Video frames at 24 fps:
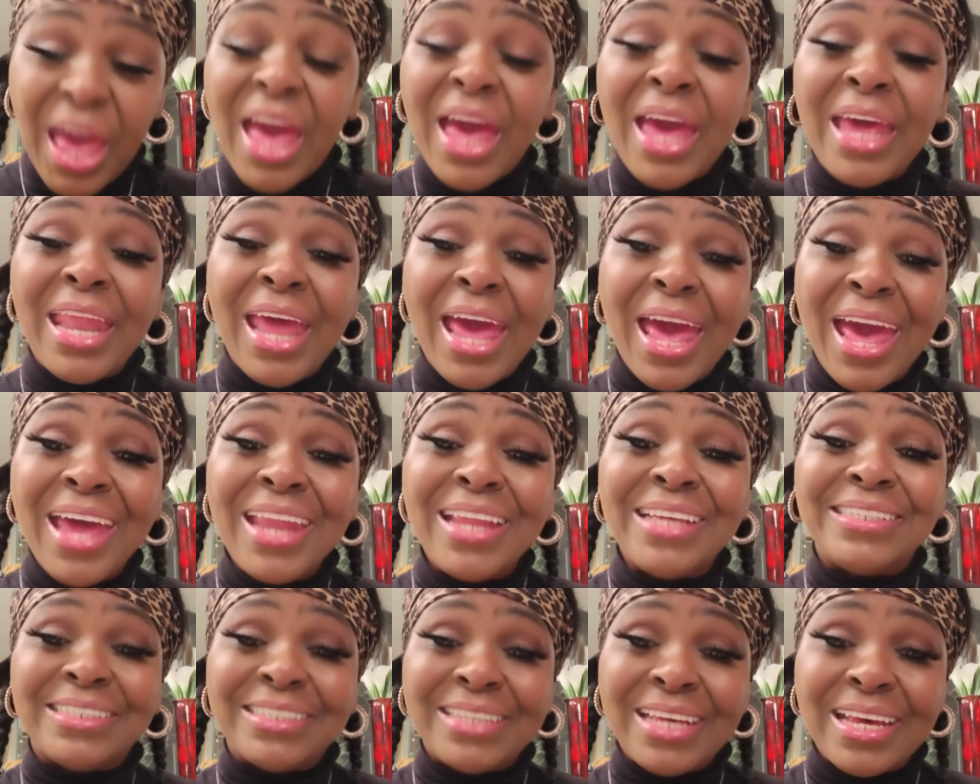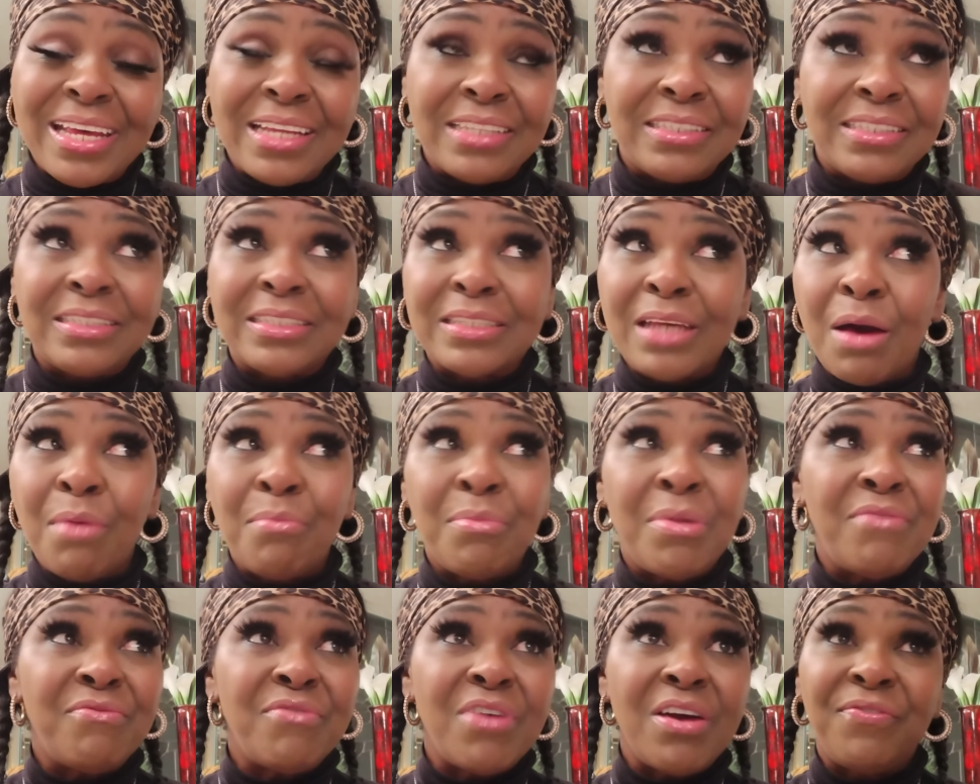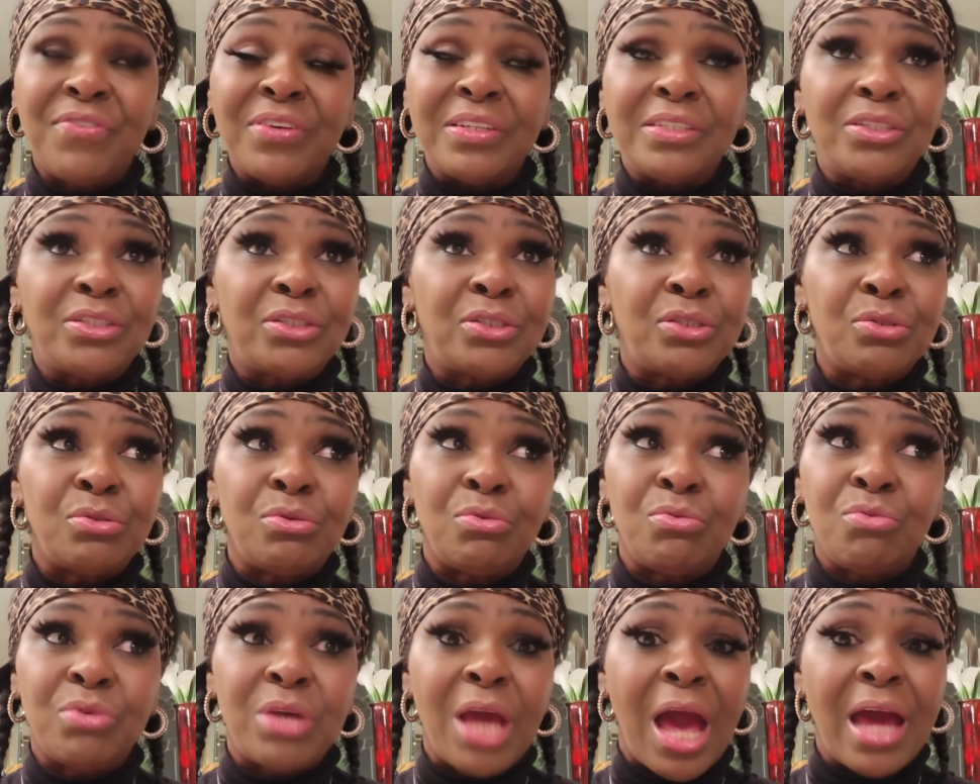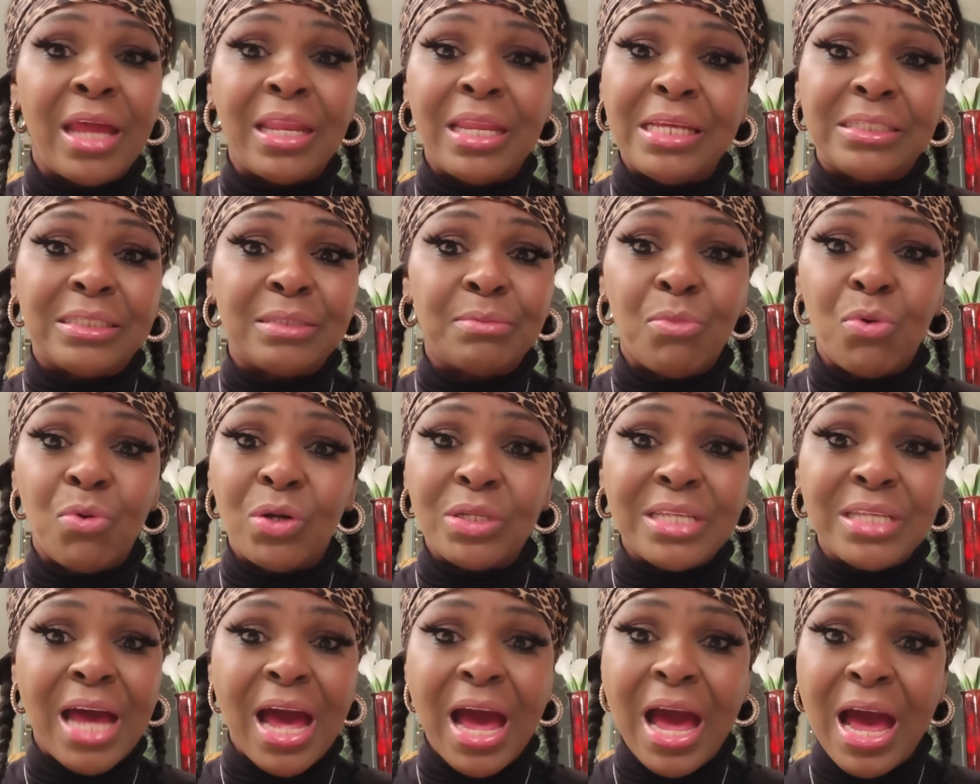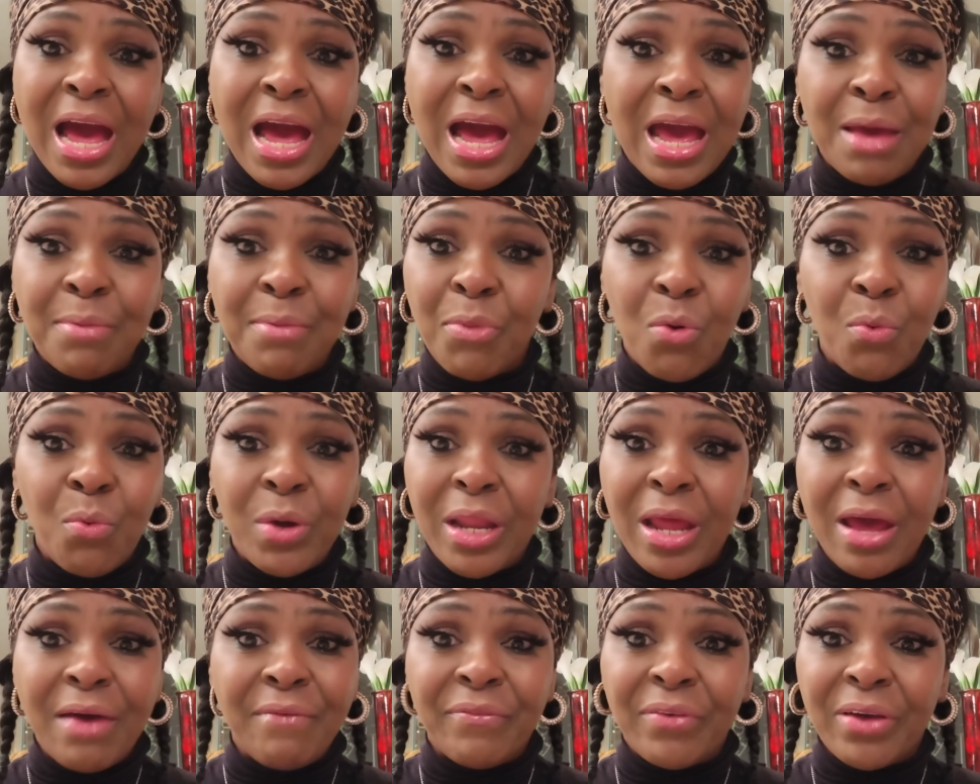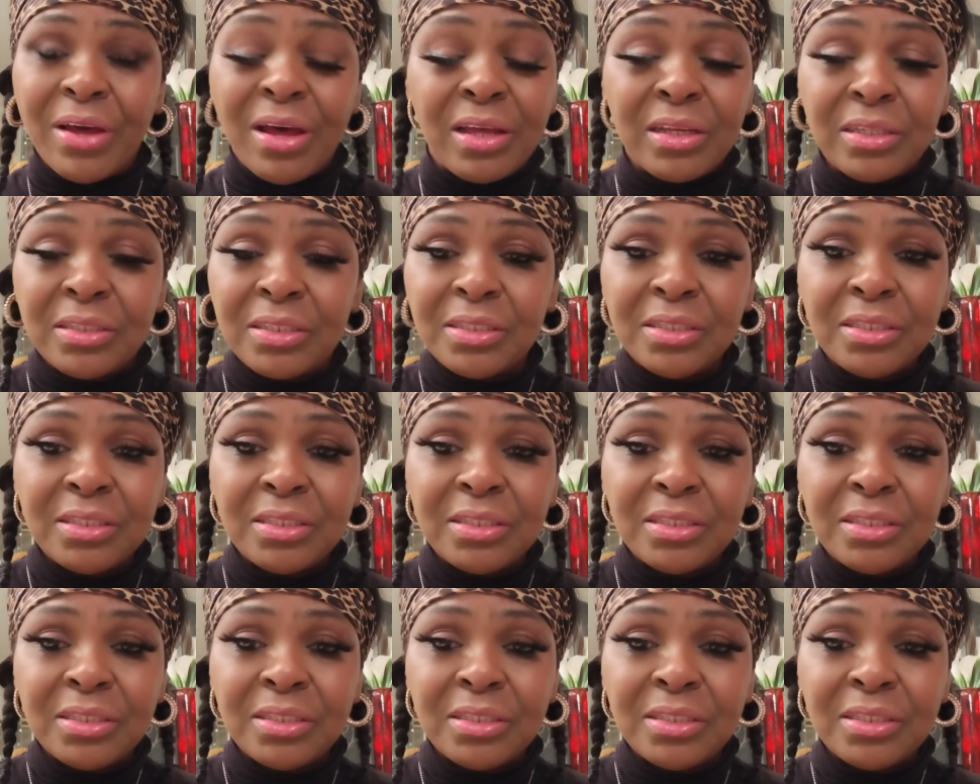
And Eddie said something in reference to, I need some more time or whatever.